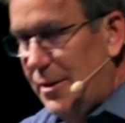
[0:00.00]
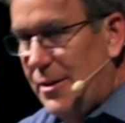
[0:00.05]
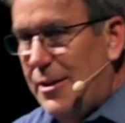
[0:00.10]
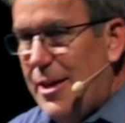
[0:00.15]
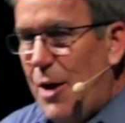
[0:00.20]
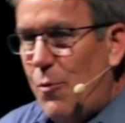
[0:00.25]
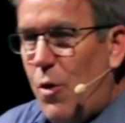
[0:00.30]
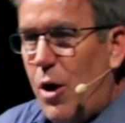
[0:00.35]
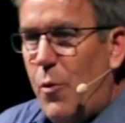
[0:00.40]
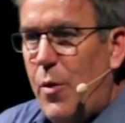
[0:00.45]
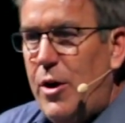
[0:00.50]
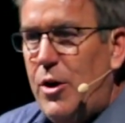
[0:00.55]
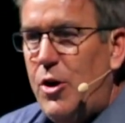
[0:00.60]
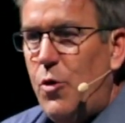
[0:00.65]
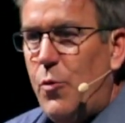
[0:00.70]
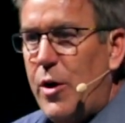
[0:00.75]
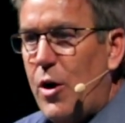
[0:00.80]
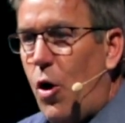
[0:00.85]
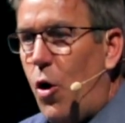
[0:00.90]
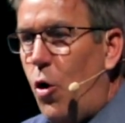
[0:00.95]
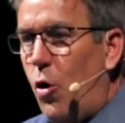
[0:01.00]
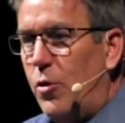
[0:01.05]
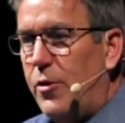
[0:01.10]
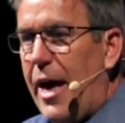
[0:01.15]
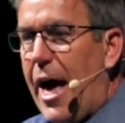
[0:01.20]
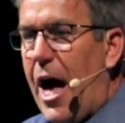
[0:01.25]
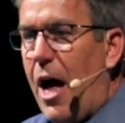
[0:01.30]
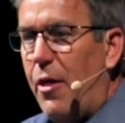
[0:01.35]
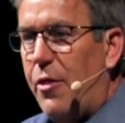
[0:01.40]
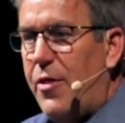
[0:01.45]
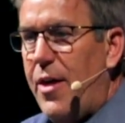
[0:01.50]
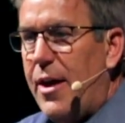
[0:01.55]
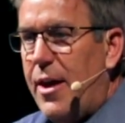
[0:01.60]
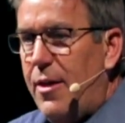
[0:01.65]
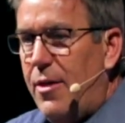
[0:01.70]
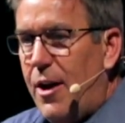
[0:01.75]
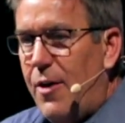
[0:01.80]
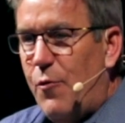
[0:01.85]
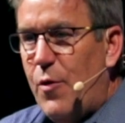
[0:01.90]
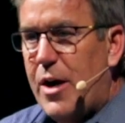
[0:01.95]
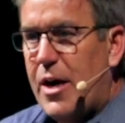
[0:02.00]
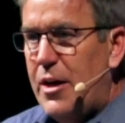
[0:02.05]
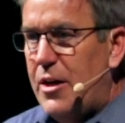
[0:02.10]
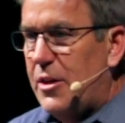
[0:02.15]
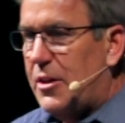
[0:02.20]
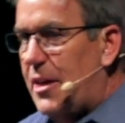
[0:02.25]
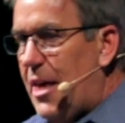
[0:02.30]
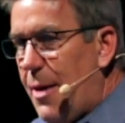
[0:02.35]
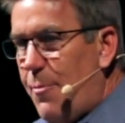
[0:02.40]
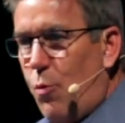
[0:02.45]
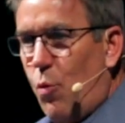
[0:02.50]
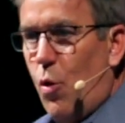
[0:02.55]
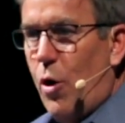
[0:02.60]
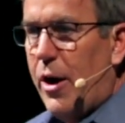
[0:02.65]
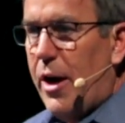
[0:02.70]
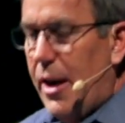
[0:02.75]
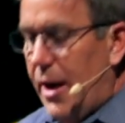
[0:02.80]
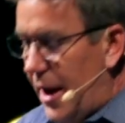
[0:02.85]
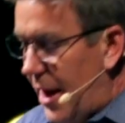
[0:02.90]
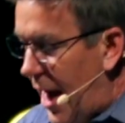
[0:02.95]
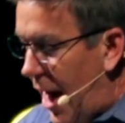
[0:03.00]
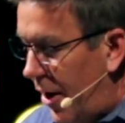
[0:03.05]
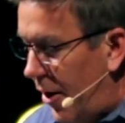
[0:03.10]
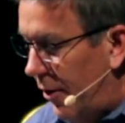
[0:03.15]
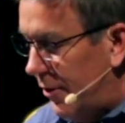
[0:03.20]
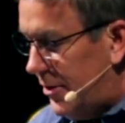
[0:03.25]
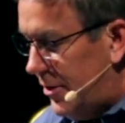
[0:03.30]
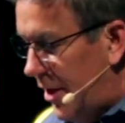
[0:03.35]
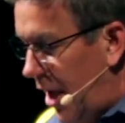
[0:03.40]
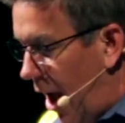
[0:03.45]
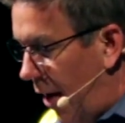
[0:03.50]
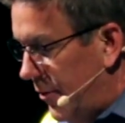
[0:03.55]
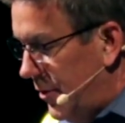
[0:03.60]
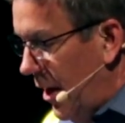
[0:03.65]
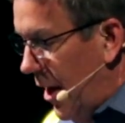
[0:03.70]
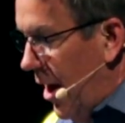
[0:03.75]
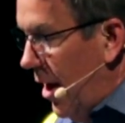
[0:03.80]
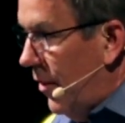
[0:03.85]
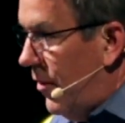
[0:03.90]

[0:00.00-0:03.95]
Instead, what do? We hold out thinking that if we can just keep working it out ourselves,